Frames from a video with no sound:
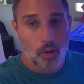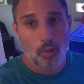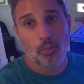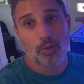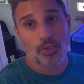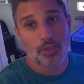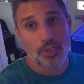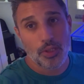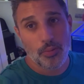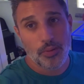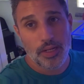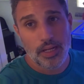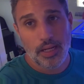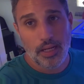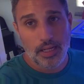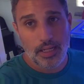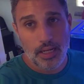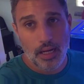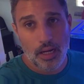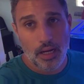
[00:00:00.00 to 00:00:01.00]
I was doing
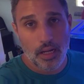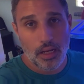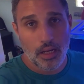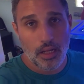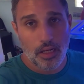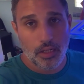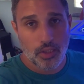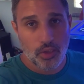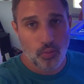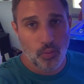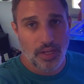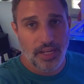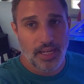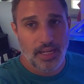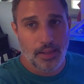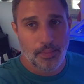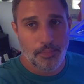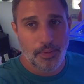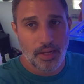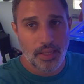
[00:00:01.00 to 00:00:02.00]
it last
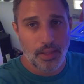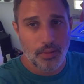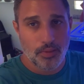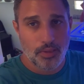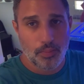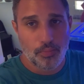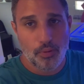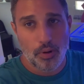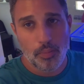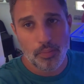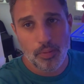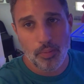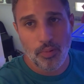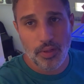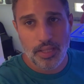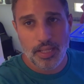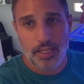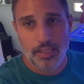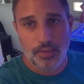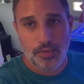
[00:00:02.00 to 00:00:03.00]
week, but there was a problem with it.